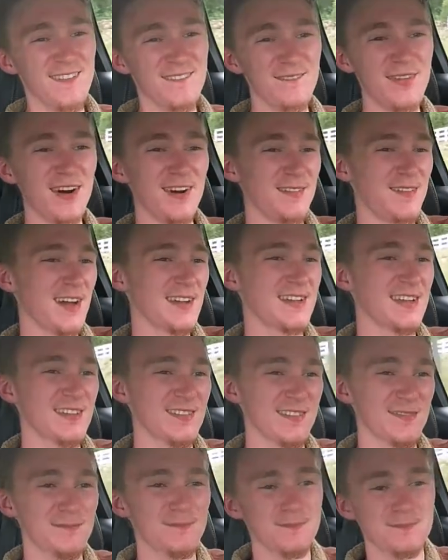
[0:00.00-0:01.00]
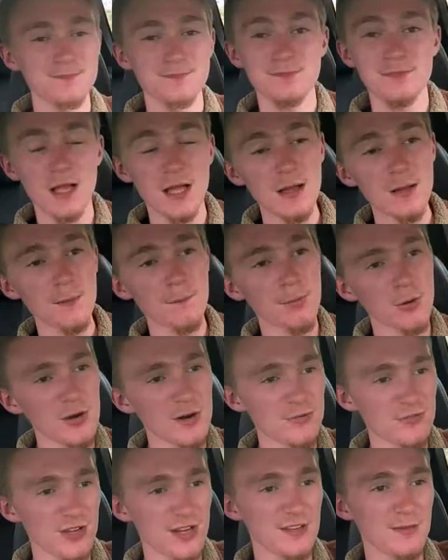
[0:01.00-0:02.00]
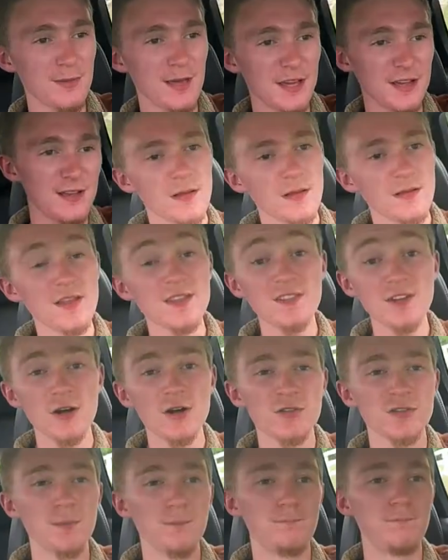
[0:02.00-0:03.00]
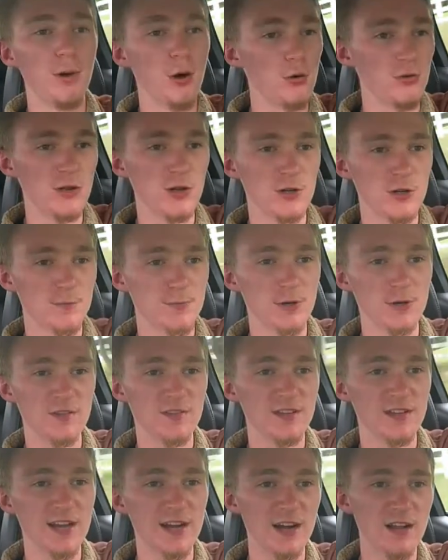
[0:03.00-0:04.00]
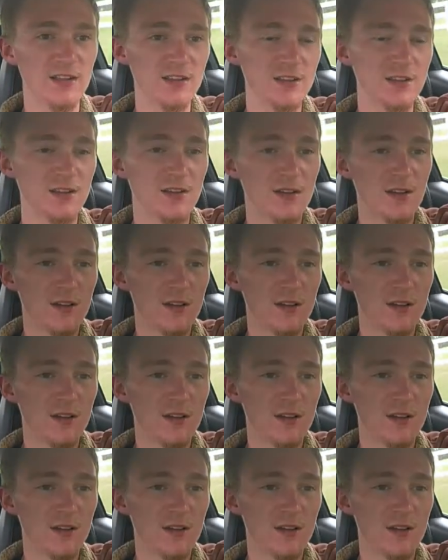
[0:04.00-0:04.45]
But I guess the point I'm trying to make, this car has a boatload of personality.